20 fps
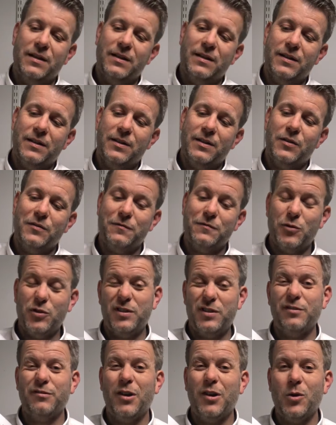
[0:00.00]

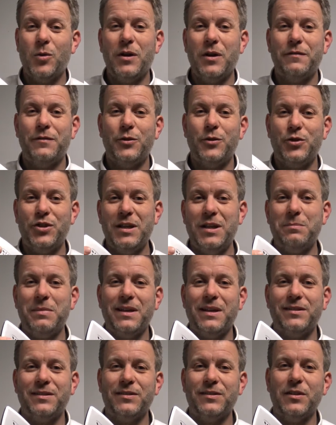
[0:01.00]
Unfortunately, there are quite a few cheap
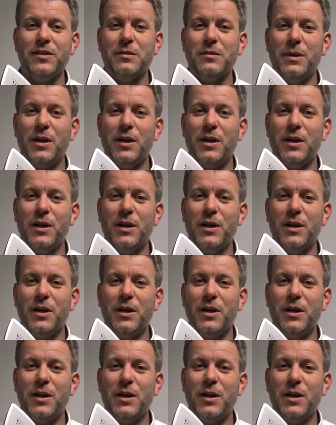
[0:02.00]
bases on the